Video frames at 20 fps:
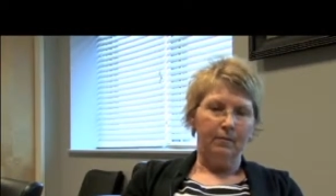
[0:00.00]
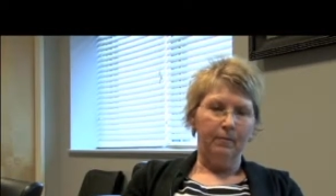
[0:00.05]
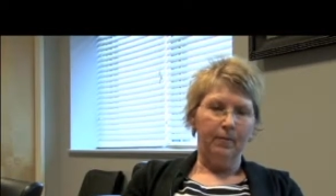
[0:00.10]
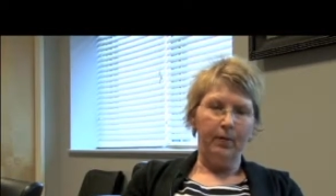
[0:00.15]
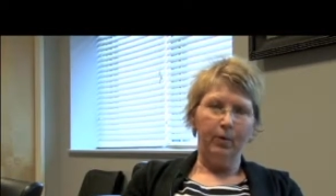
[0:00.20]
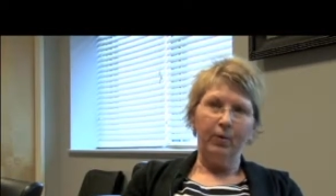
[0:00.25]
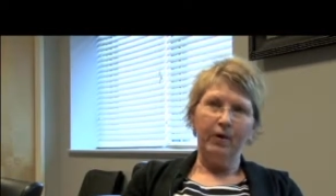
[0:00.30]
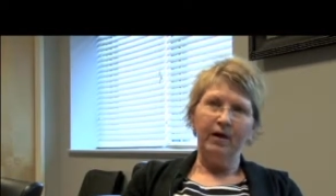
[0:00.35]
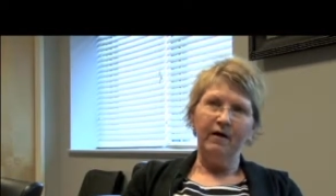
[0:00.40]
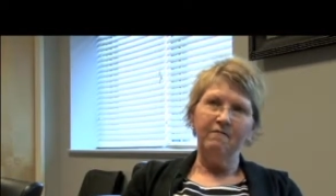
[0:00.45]

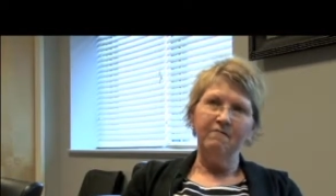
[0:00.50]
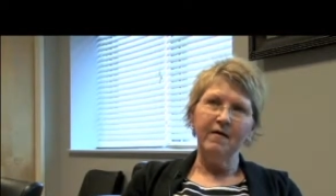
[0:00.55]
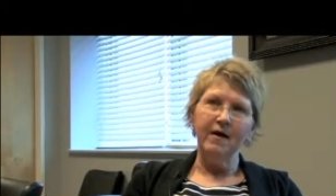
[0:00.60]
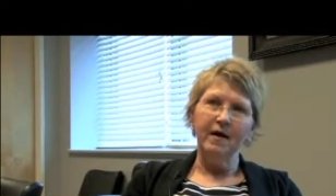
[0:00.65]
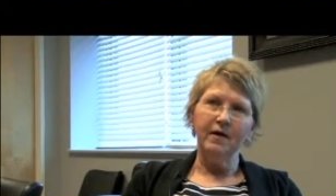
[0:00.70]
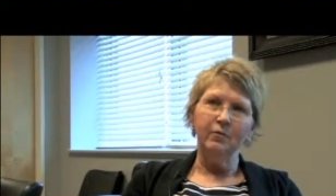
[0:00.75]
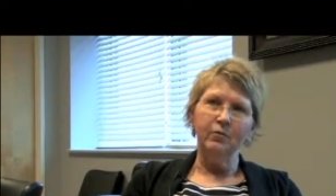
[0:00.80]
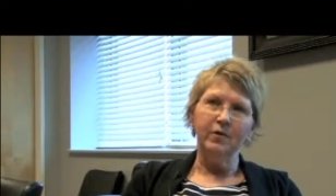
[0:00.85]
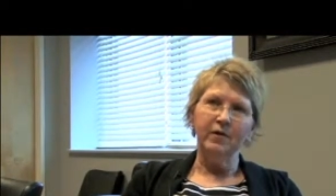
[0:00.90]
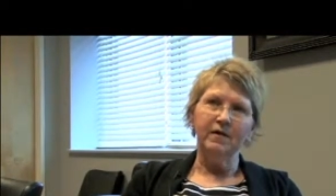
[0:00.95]
But what I
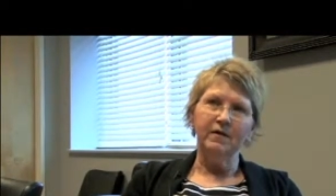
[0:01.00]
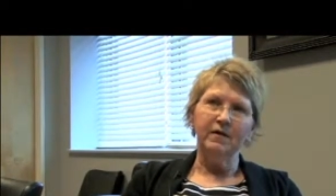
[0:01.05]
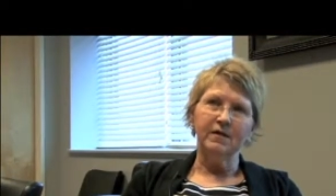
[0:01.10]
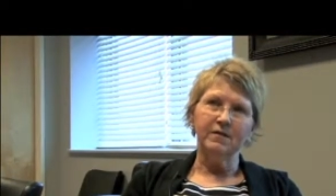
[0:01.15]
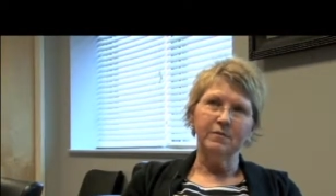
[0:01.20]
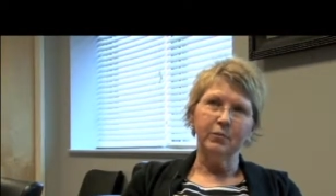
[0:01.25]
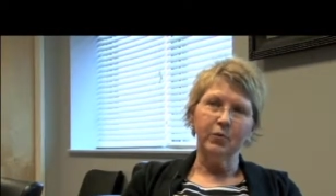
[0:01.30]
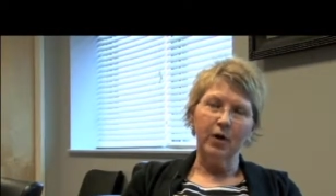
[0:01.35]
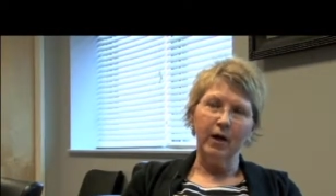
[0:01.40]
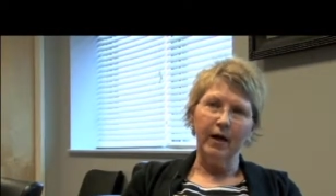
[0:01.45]
found with
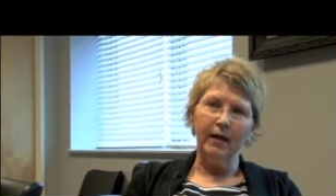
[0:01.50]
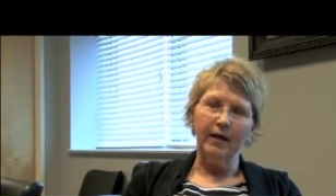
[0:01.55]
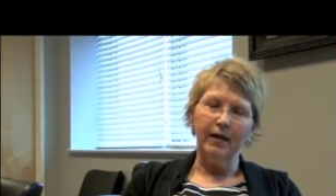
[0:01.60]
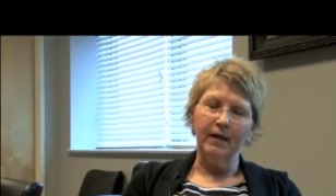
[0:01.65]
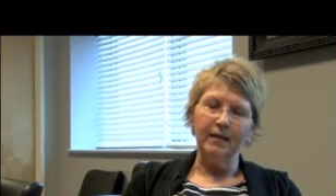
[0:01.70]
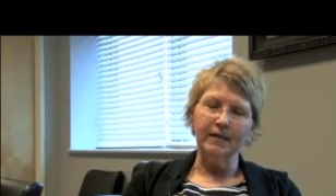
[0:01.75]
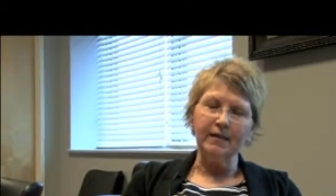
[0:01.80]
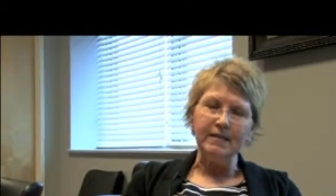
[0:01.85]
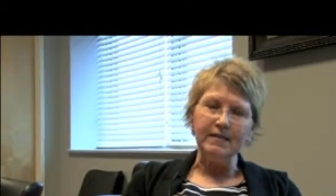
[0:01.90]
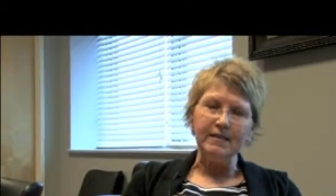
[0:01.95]
this
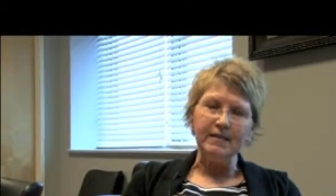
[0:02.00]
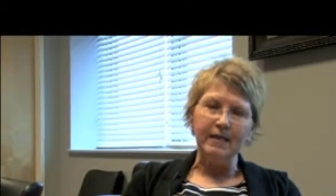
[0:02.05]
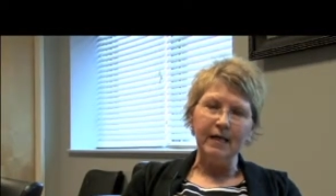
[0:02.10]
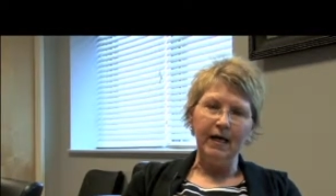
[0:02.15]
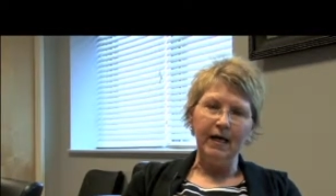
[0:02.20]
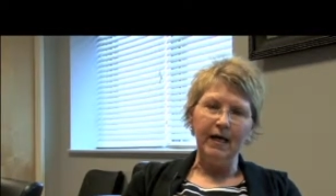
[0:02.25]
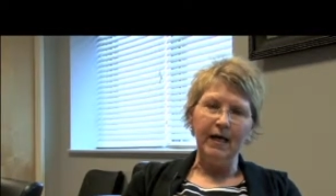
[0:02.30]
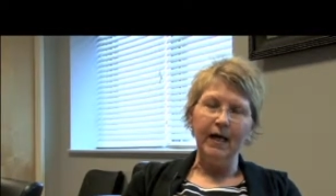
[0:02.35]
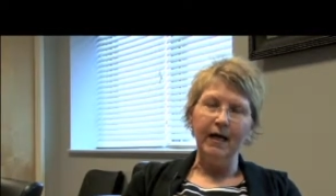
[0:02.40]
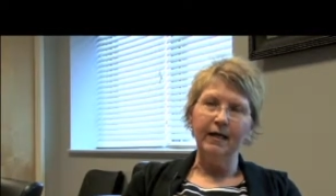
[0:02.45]
product is
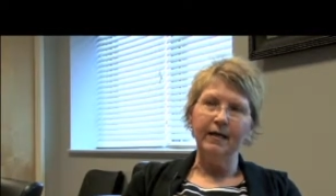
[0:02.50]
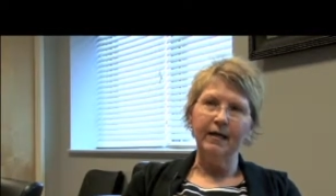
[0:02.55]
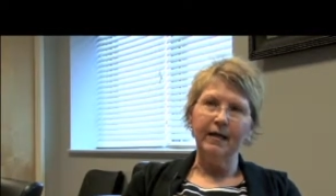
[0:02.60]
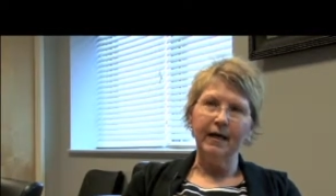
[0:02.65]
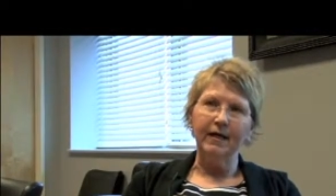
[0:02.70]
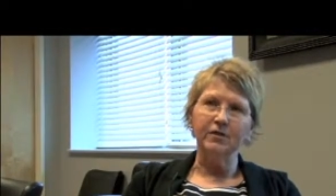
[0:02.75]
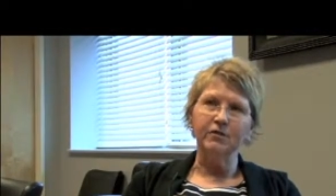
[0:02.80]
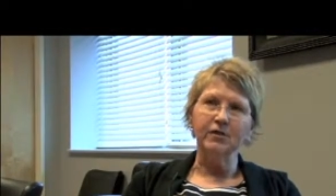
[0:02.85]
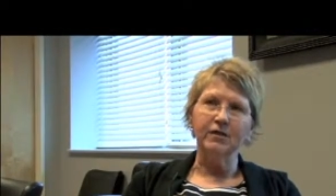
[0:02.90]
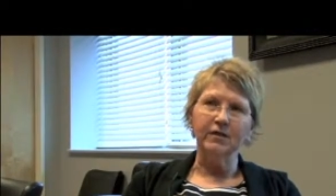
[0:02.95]
that I can
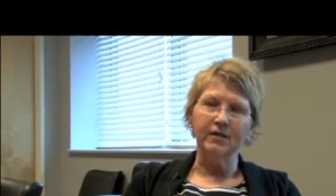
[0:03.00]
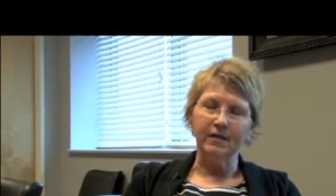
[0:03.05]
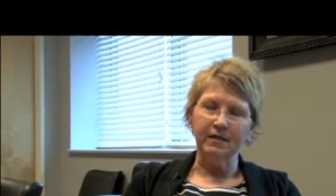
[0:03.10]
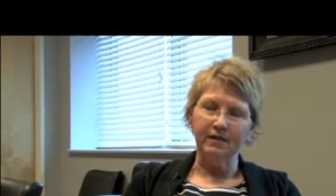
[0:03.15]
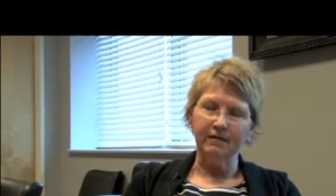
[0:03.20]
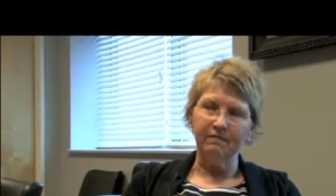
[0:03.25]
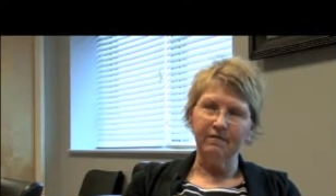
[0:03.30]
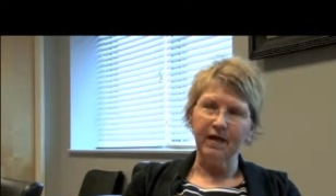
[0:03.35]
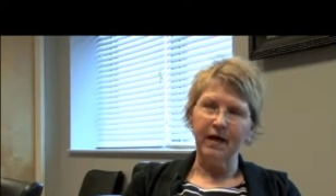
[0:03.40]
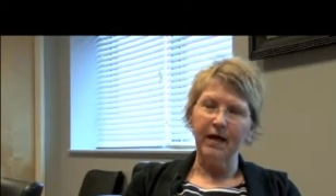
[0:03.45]
actually
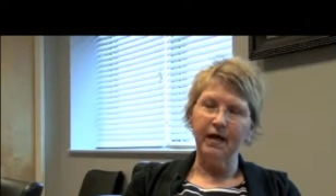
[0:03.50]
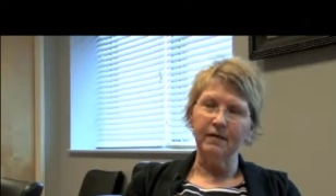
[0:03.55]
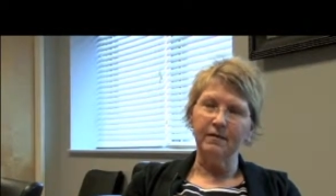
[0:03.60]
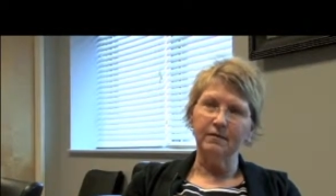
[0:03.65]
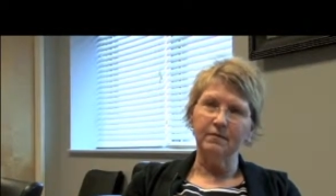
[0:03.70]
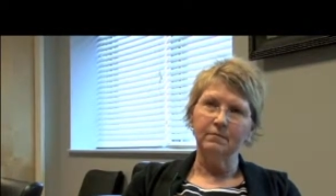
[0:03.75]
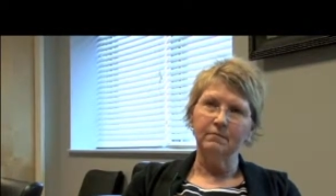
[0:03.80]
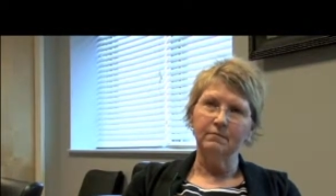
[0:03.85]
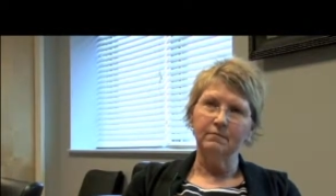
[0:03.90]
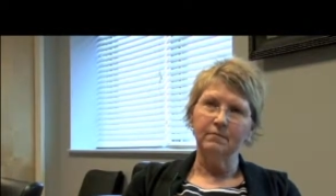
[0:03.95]
leave
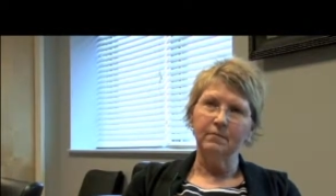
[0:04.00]
that.